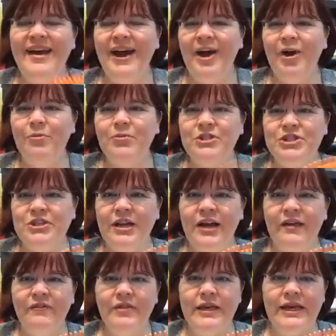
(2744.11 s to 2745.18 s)
um, we should
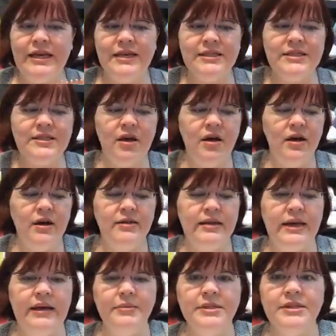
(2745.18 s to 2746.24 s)
have links on
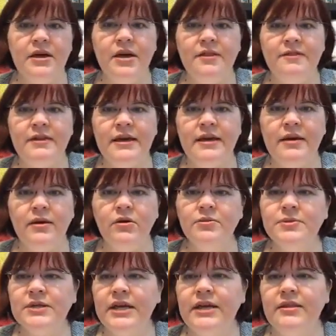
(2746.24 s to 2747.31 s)
the Amazon thing.
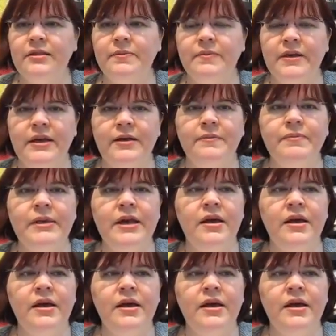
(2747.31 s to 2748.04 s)
Oops, I hit the thing.